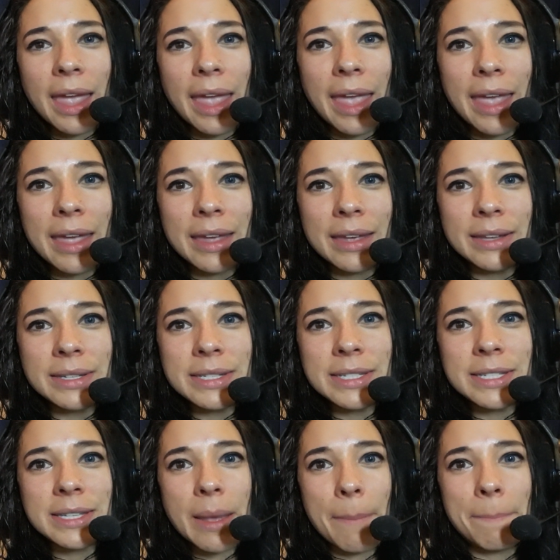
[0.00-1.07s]

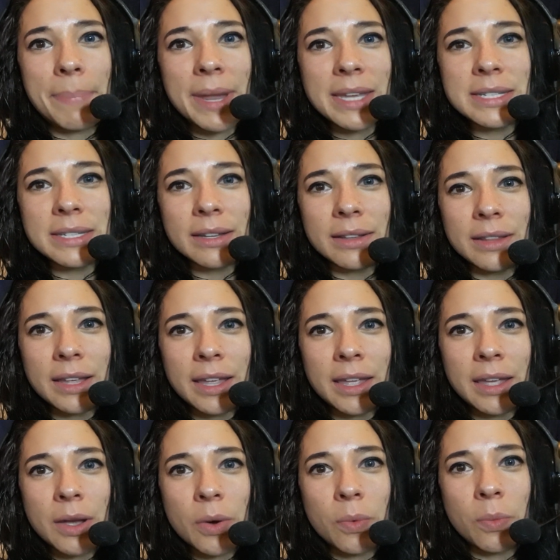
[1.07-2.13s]
And
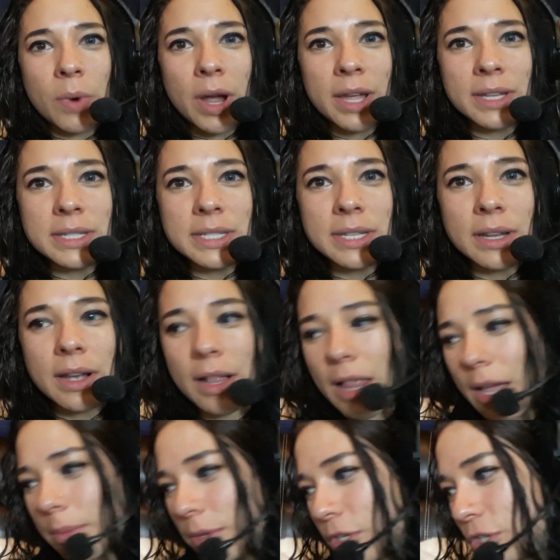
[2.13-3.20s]
basically what
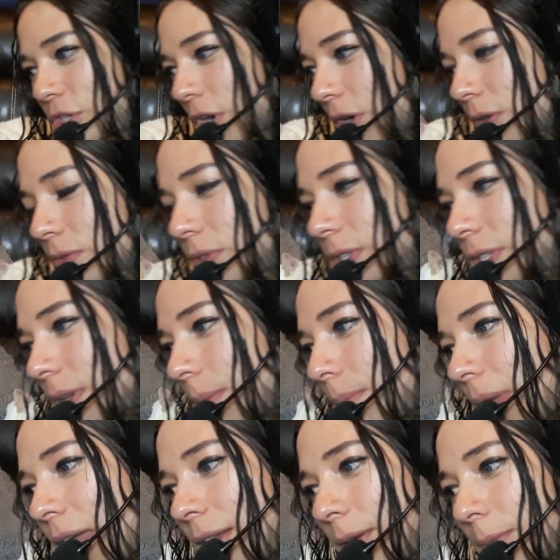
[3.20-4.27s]
Kleim and Jones
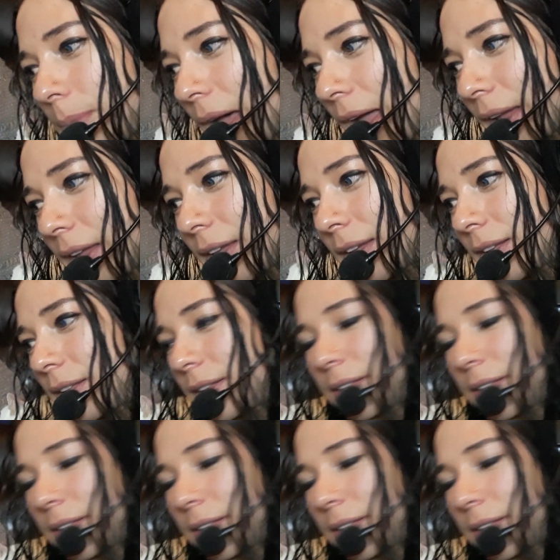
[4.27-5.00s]
meant by